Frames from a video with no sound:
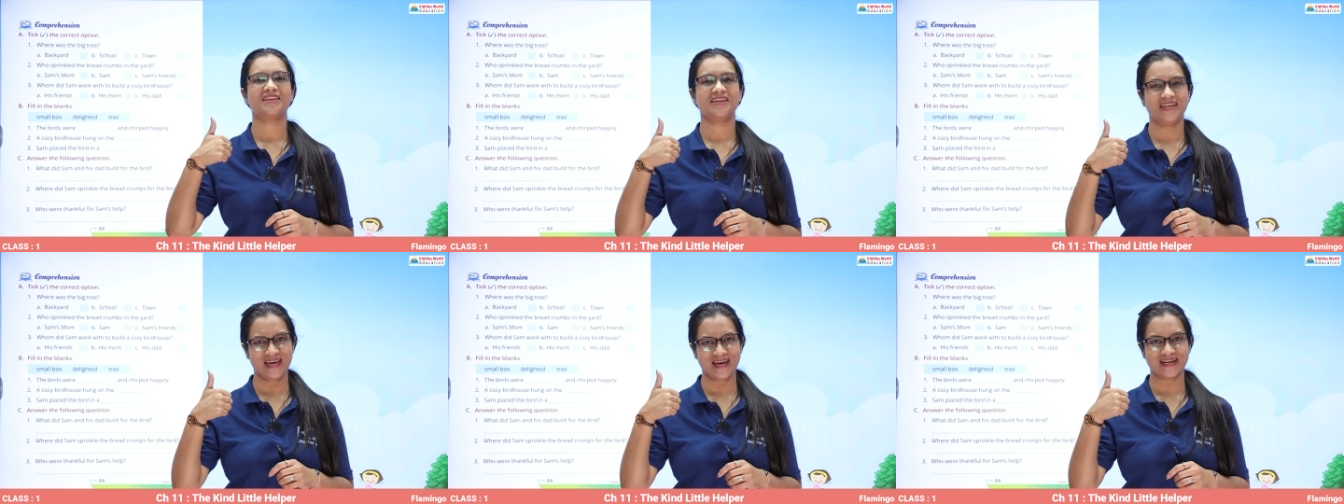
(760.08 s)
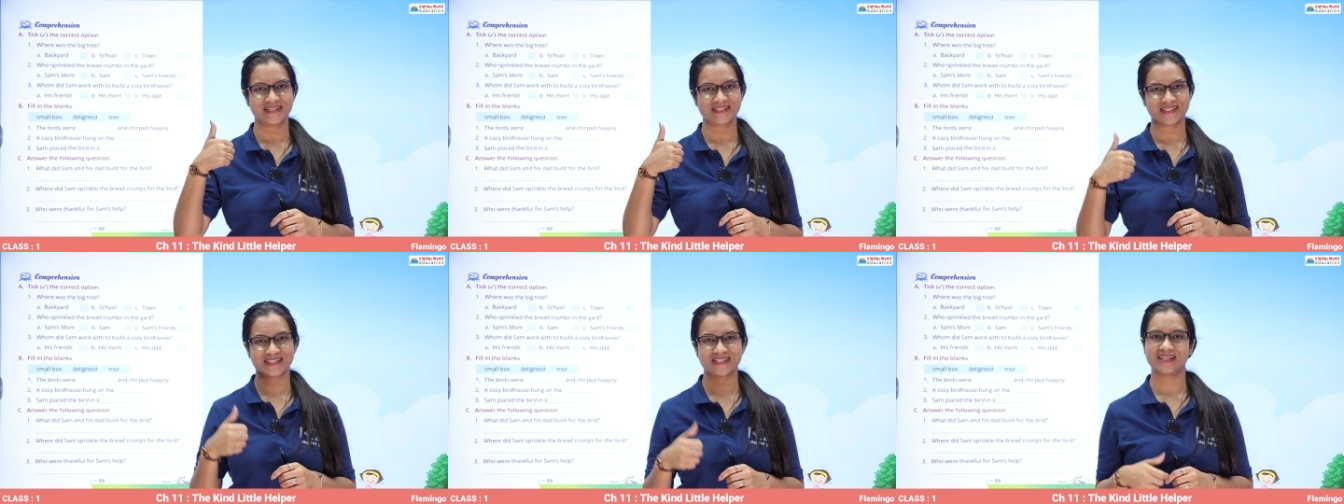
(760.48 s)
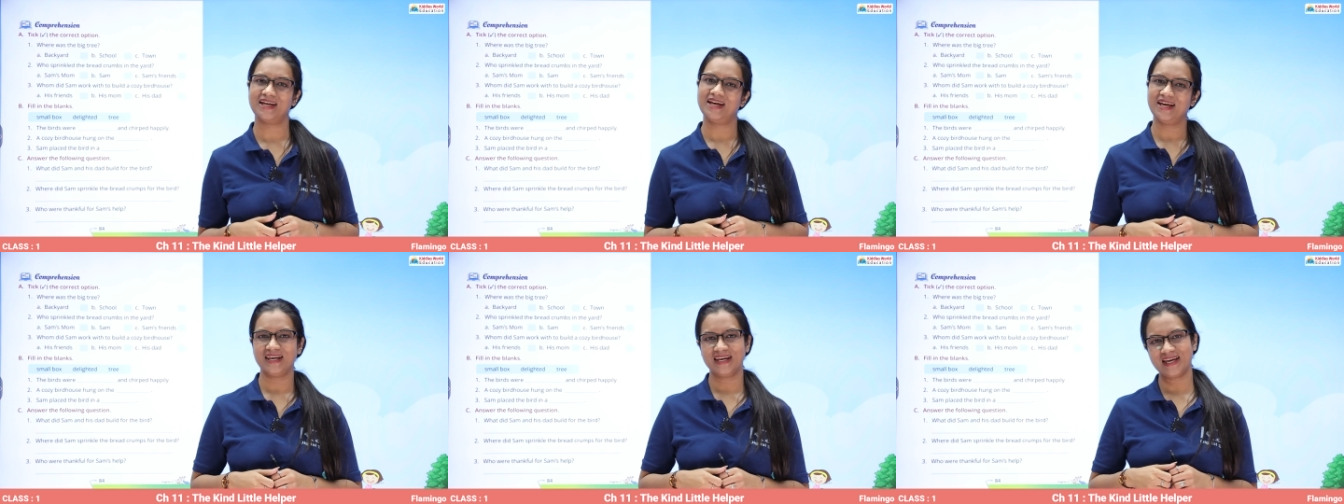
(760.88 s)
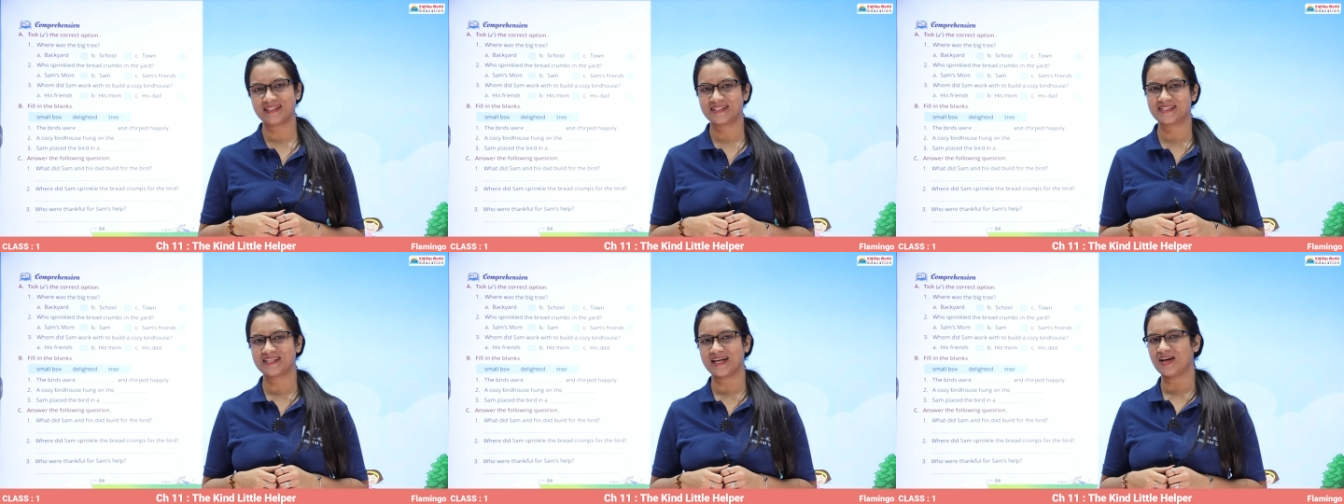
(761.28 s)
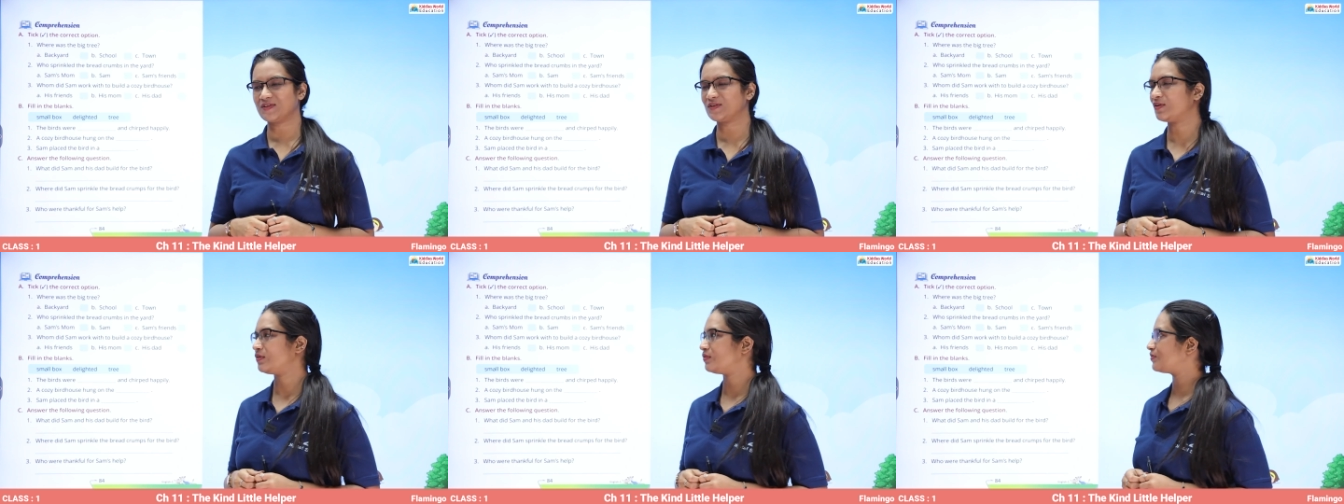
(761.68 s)
Yes, let's
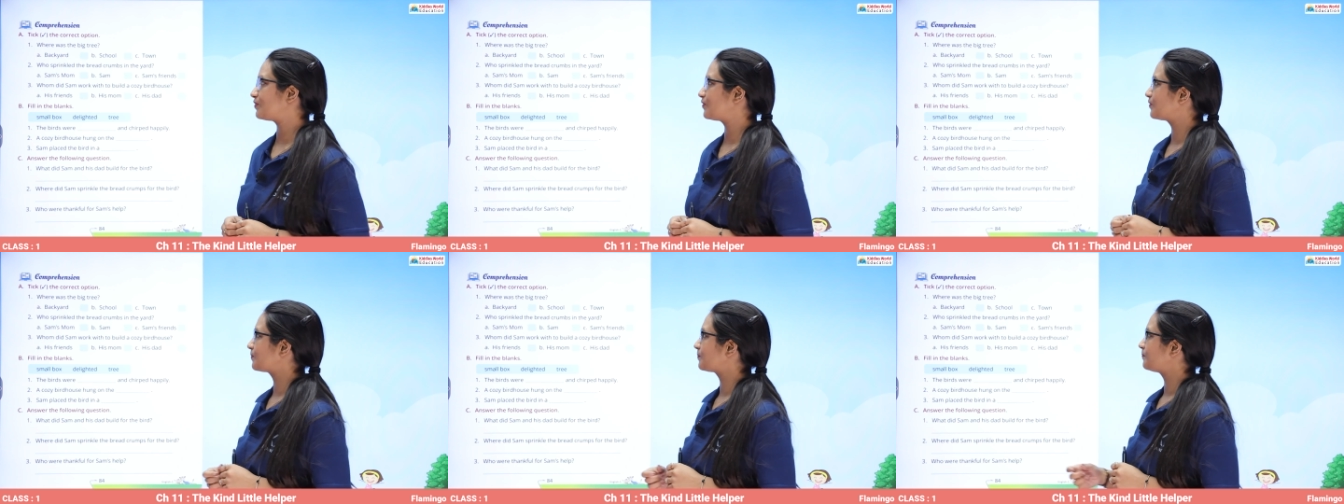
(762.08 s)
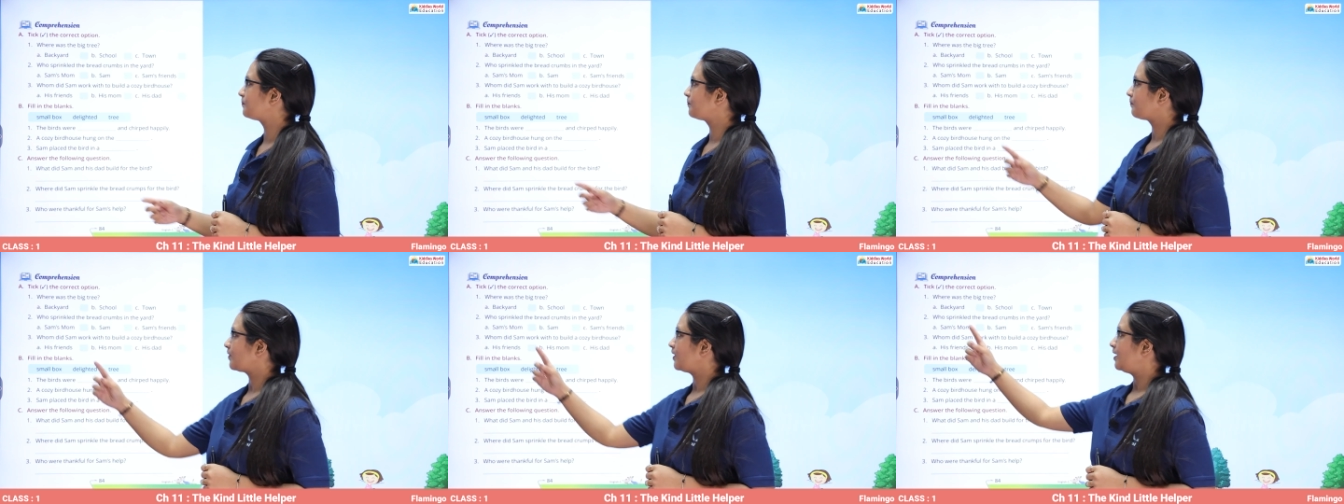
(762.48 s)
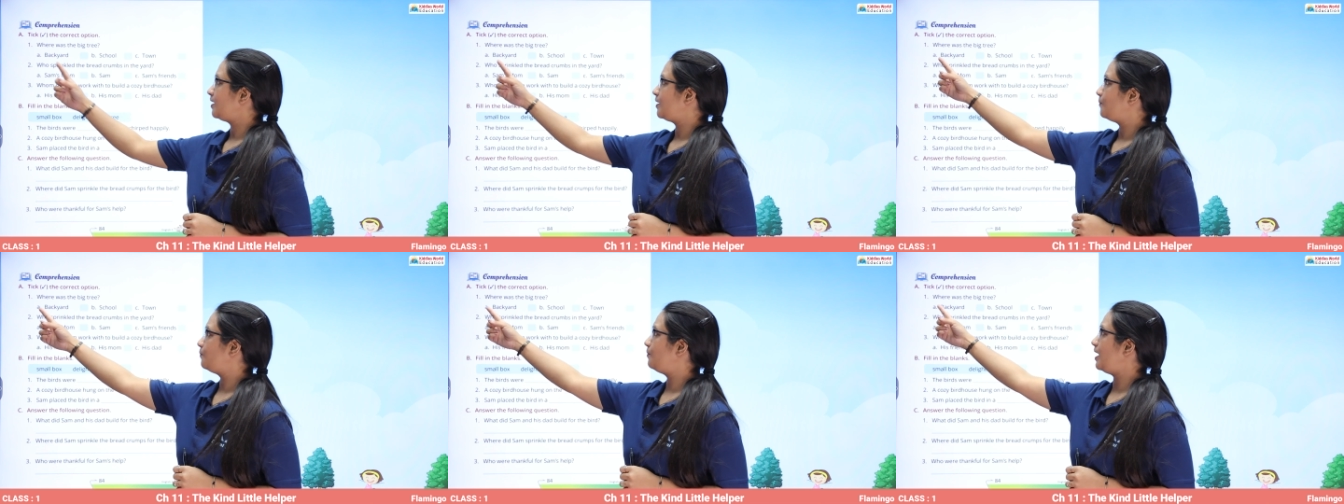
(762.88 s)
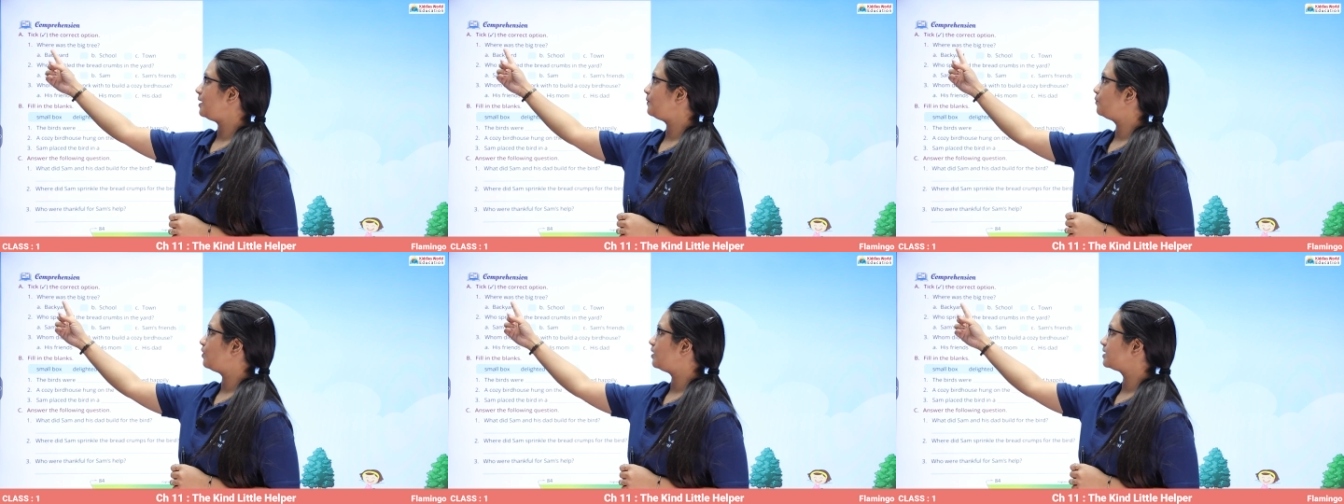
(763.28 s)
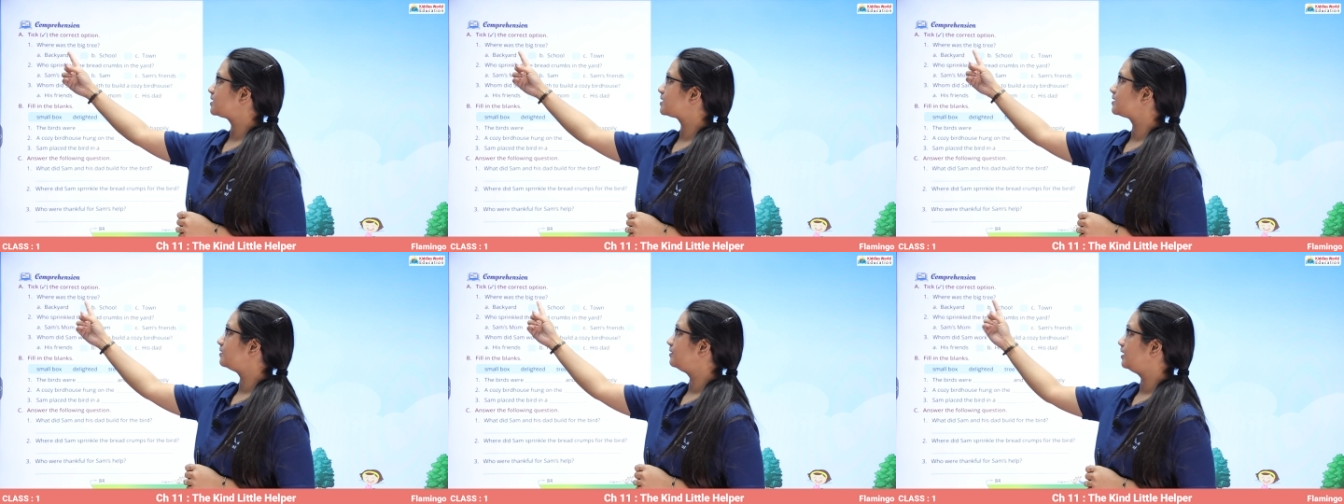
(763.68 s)
start off. Where
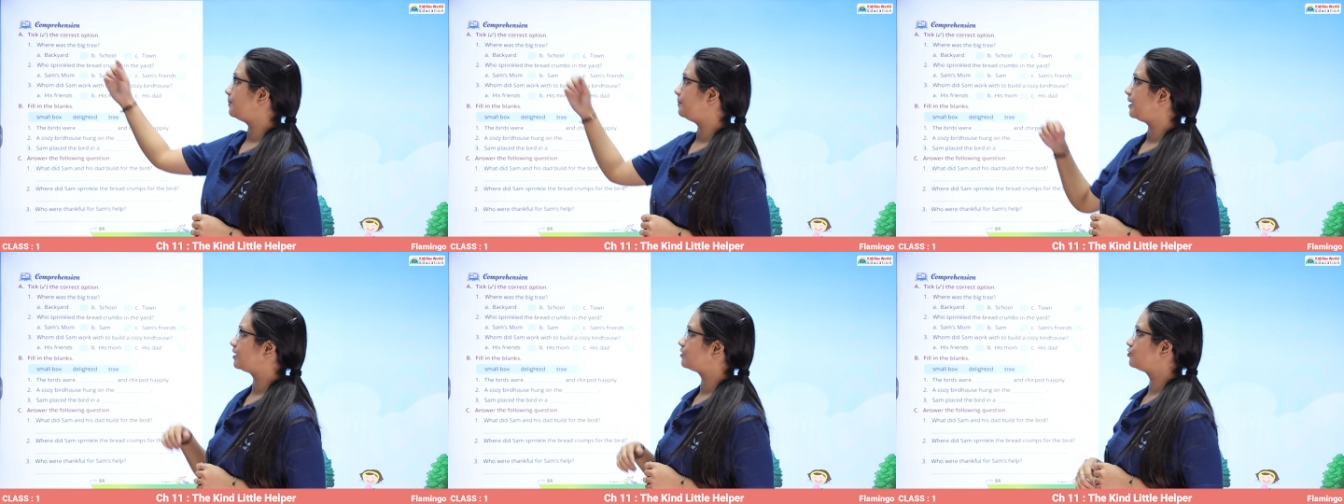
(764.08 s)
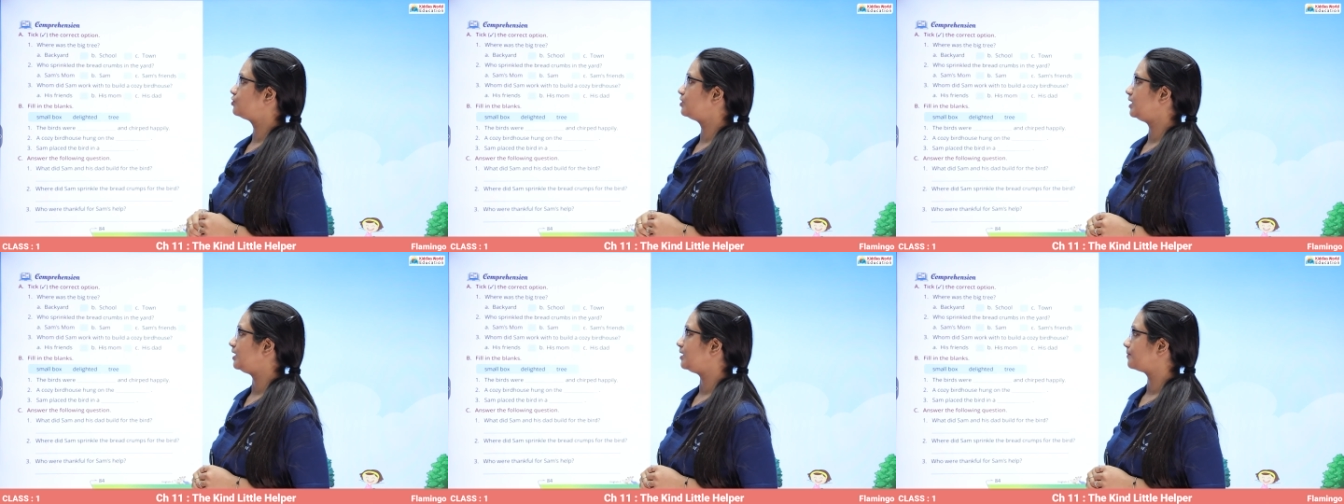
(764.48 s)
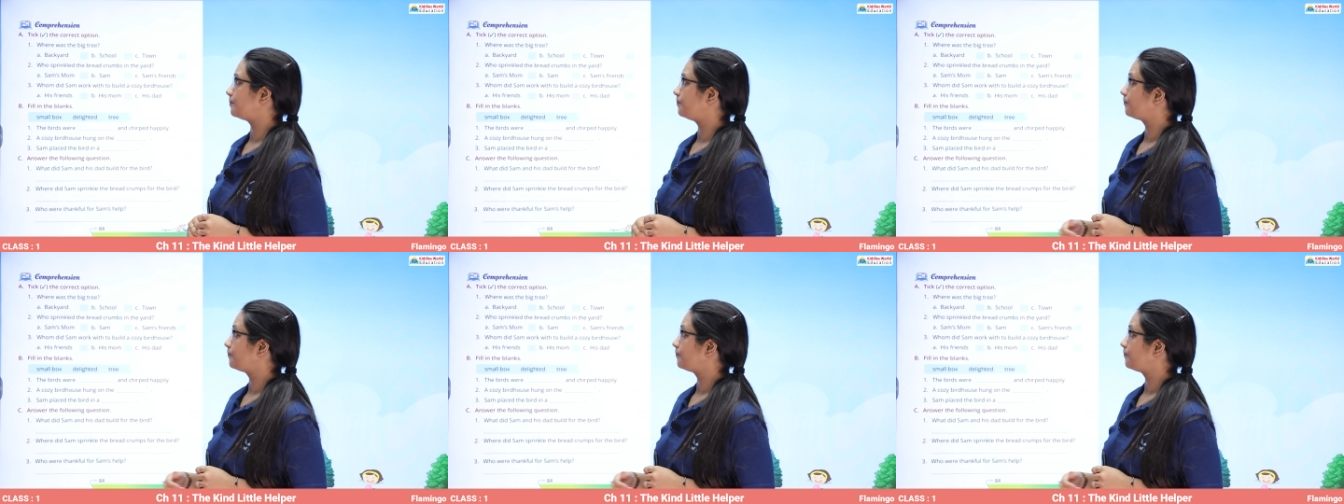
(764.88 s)
was the big tree?